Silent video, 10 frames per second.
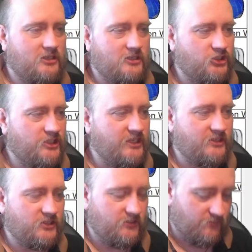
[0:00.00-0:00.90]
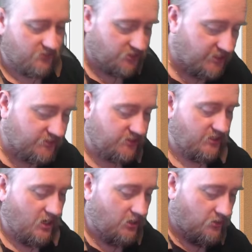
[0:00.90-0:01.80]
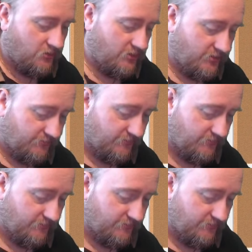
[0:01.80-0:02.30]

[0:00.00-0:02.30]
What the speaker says: sheets. Sheets are good.